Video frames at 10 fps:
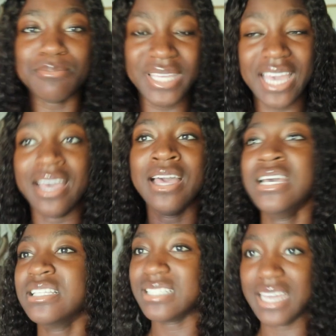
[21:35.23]
But yeah,
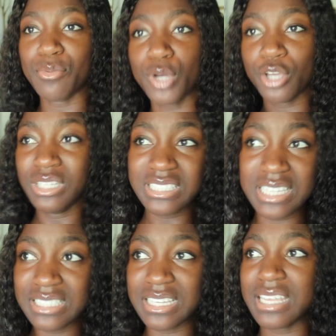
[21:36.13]
today we're going into
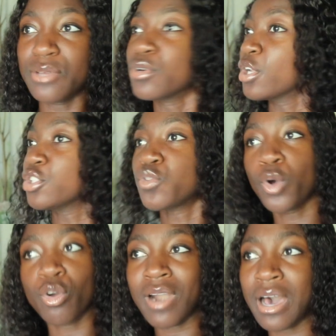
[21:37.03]
the city. We're gonna just
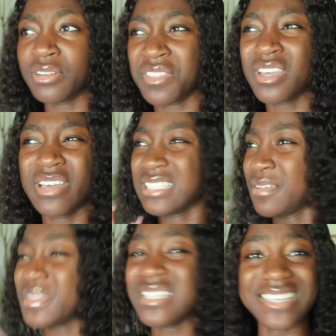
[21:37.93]
walk around, I think, get
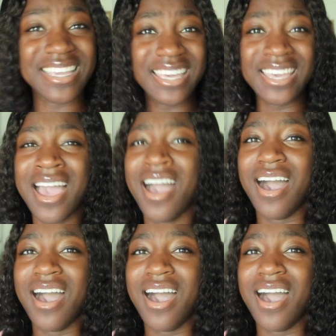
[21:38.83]
something to eat.